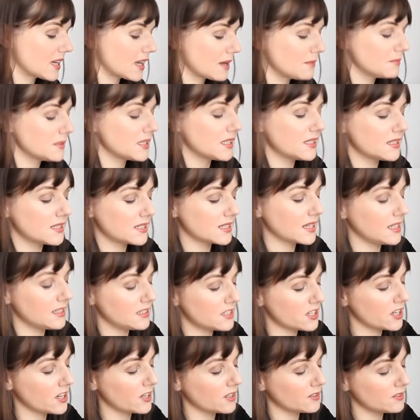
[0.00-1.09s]
comes in skin
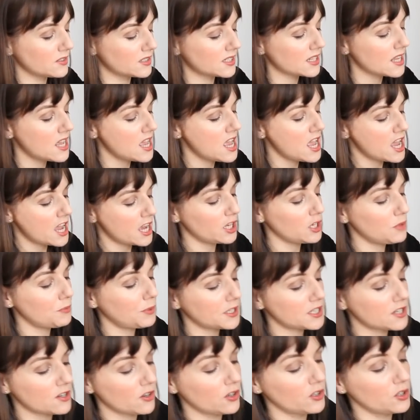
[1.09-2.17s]
tones, and you
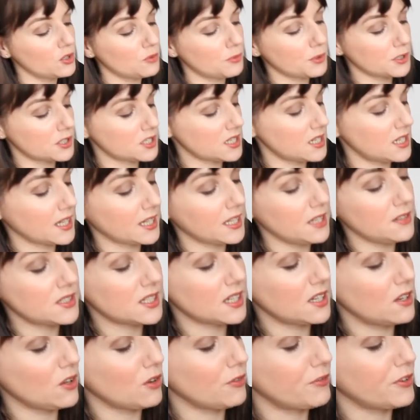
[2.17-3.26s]
put it on your body, and I use
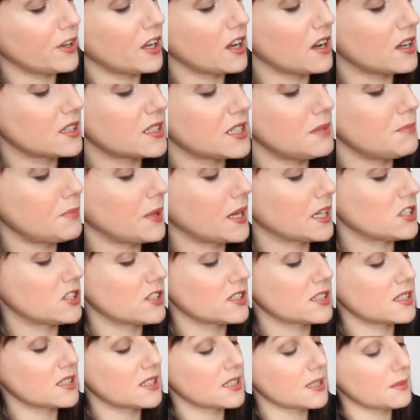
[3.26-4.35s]
it a lot for Guardian pictures
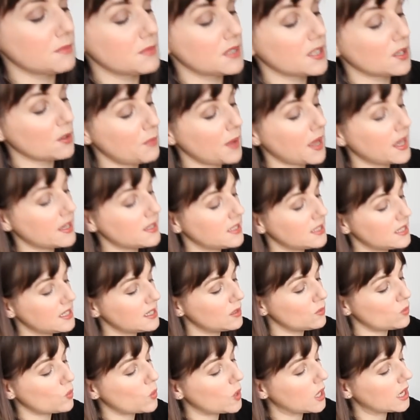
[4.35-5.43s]
because I'm so pasty
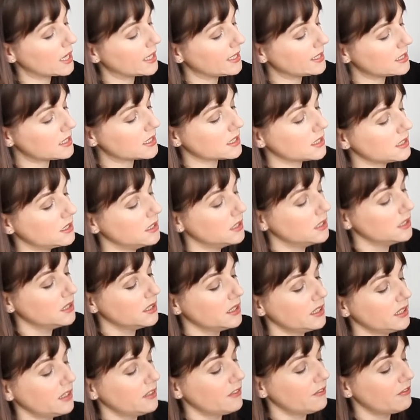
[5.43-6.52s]
and white and
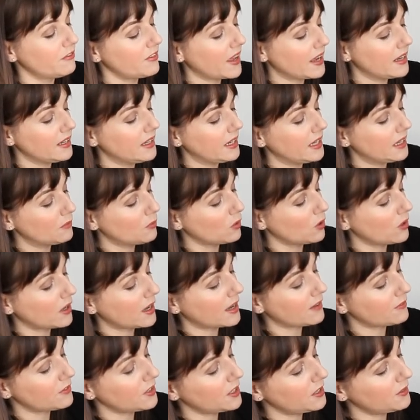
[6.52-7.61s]
veiny and what
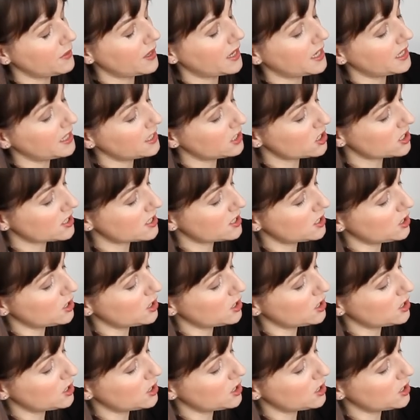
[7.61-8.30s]
have you, and it just